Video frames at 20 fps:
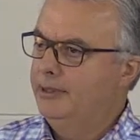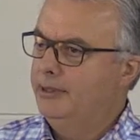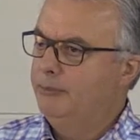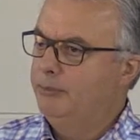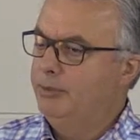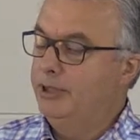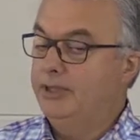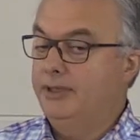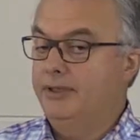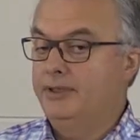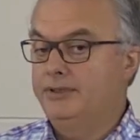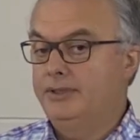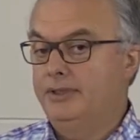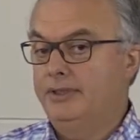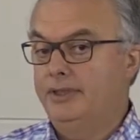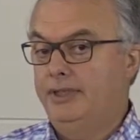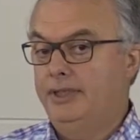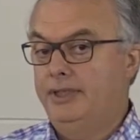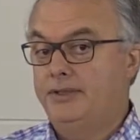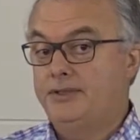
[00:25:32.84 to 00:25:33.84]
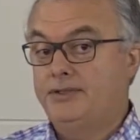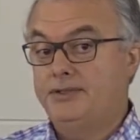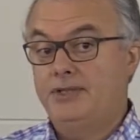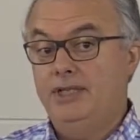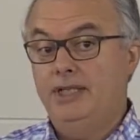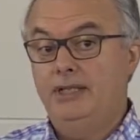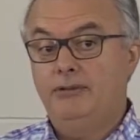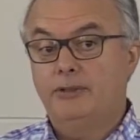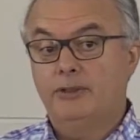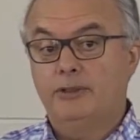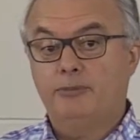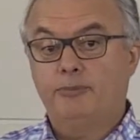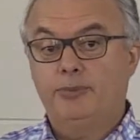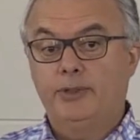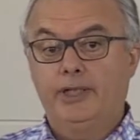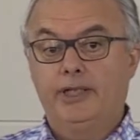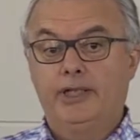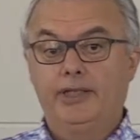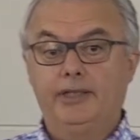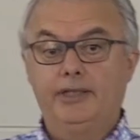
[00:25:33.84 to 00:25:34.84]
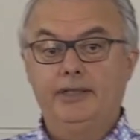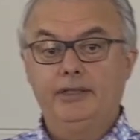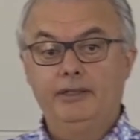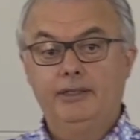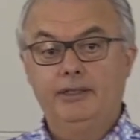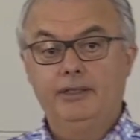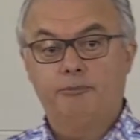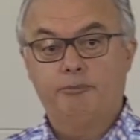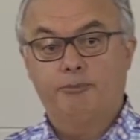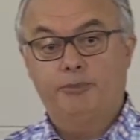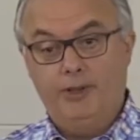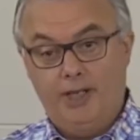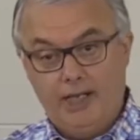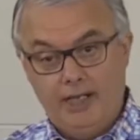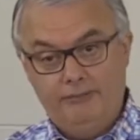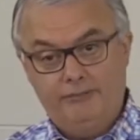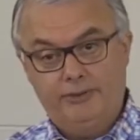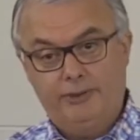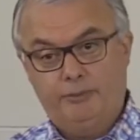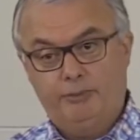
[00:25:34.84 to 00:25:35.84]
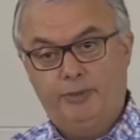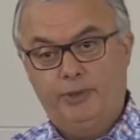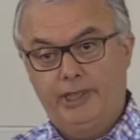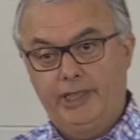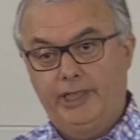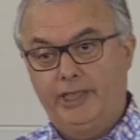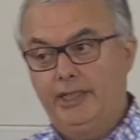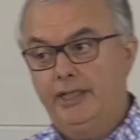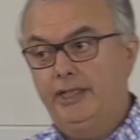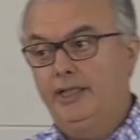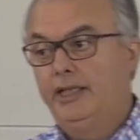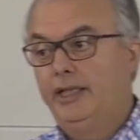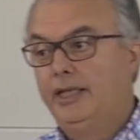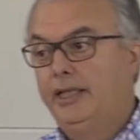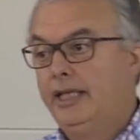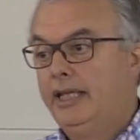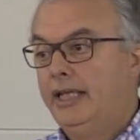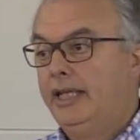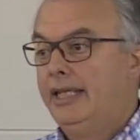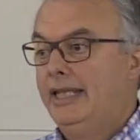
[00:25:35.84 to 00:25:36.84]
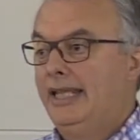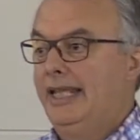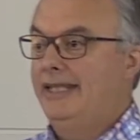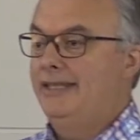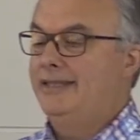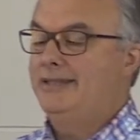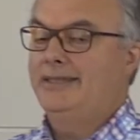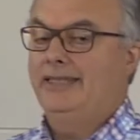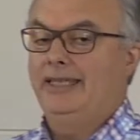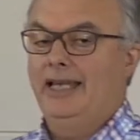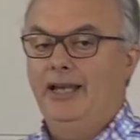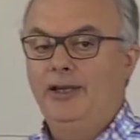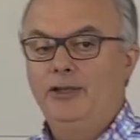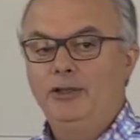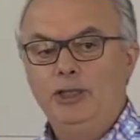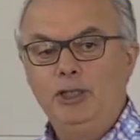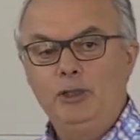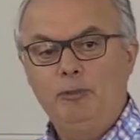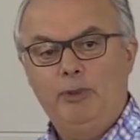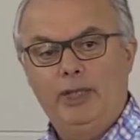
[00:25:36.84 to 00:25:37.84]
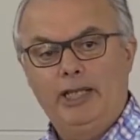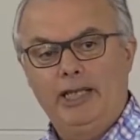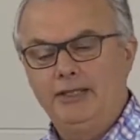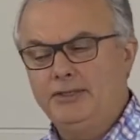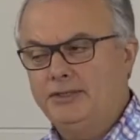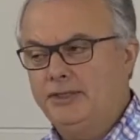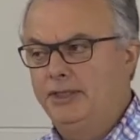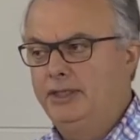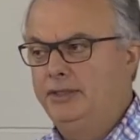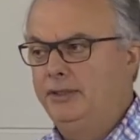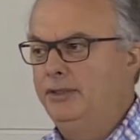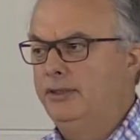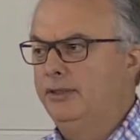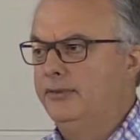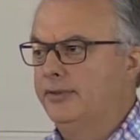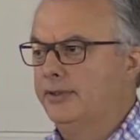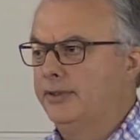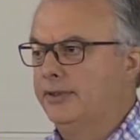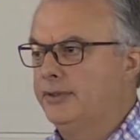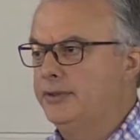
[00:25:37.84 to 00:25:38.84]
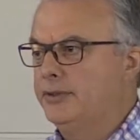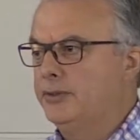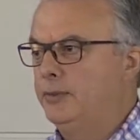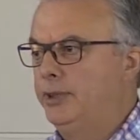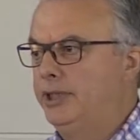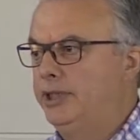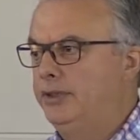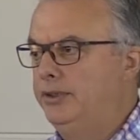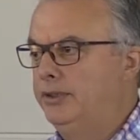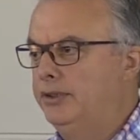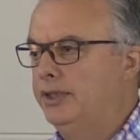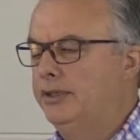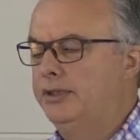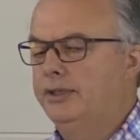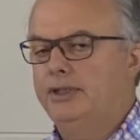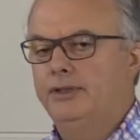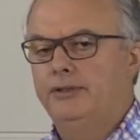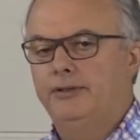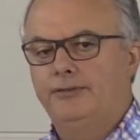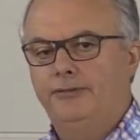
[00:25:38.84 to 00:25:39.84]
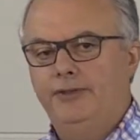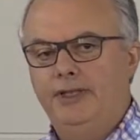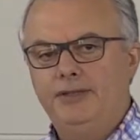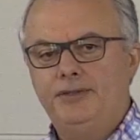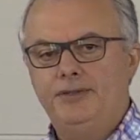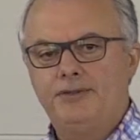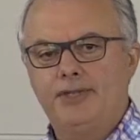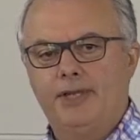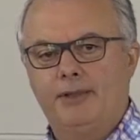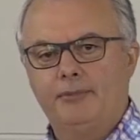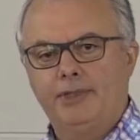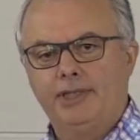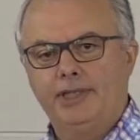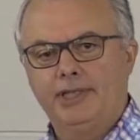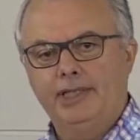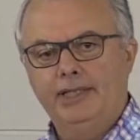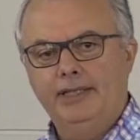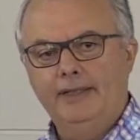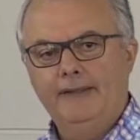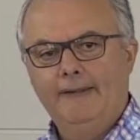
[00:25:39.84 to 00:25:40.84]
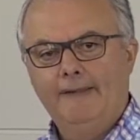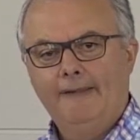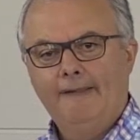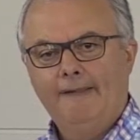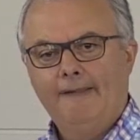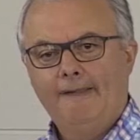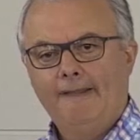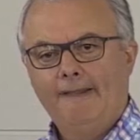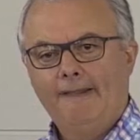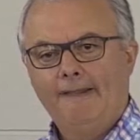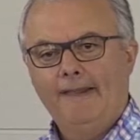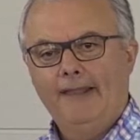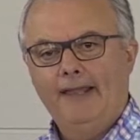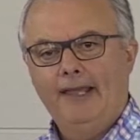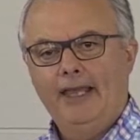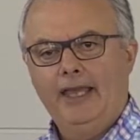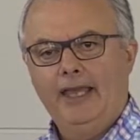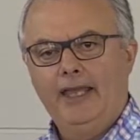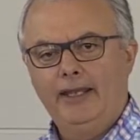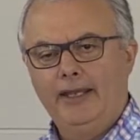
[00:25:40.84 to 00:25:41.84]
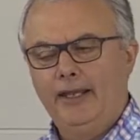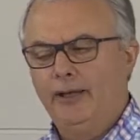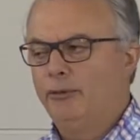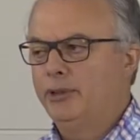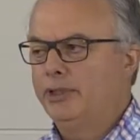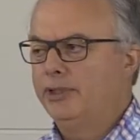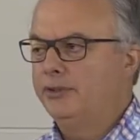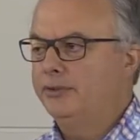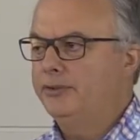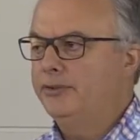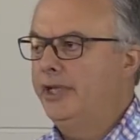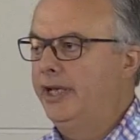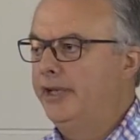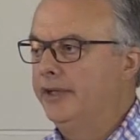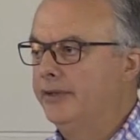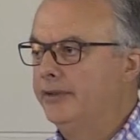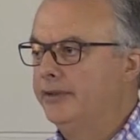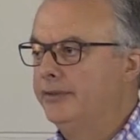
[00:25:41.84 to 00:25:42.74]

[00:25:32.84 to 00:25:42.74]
Because in secret prayer, in private prayer, that is the only place in the universe where you can confess something and no one else know.